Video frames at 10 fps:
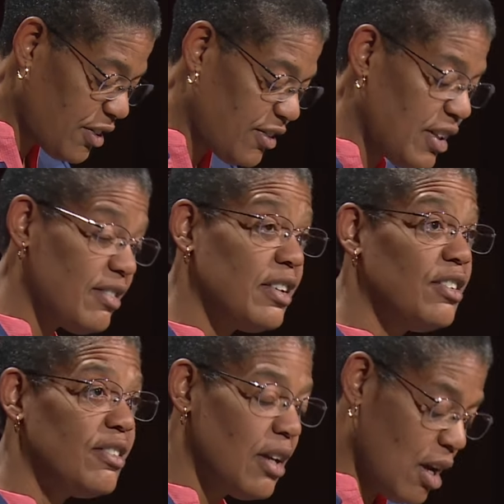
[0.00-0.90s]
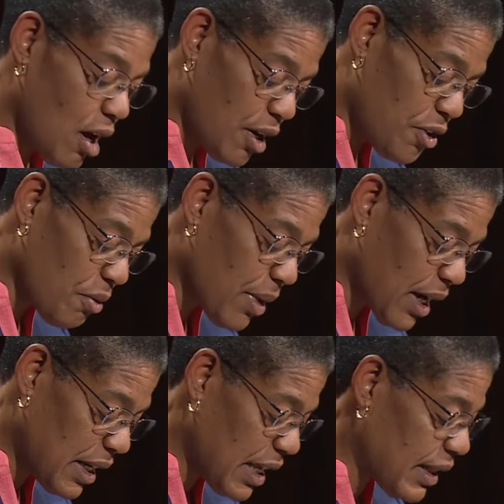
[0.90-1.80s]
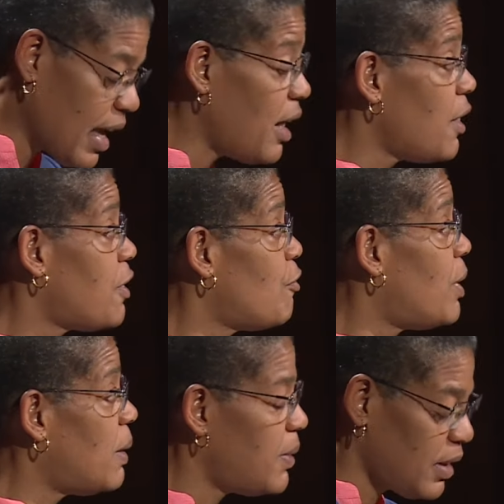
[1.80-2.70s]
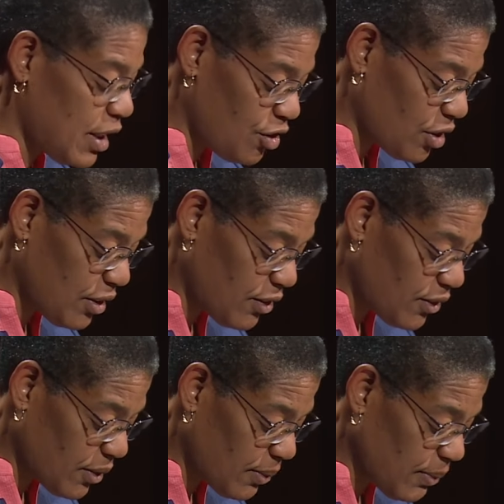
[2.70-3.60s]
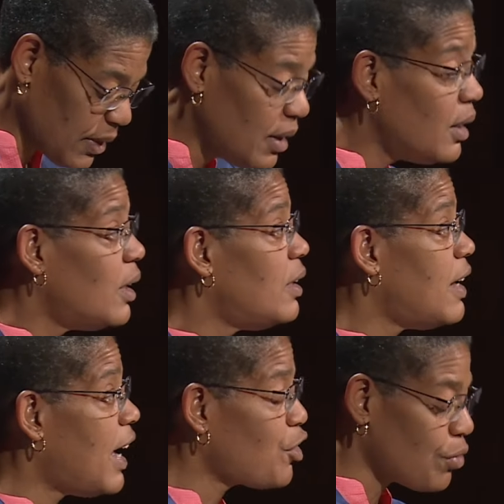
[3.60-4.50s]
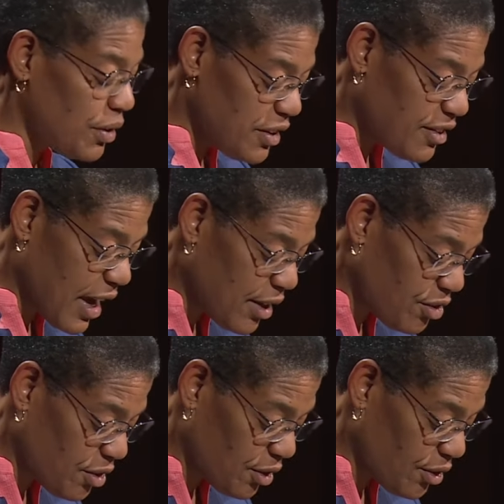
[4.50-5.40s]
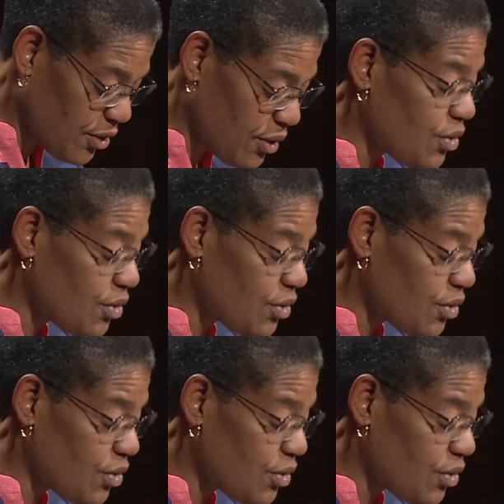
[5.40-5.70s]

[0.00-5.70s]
diseases undermining the health of populations. Natural disasters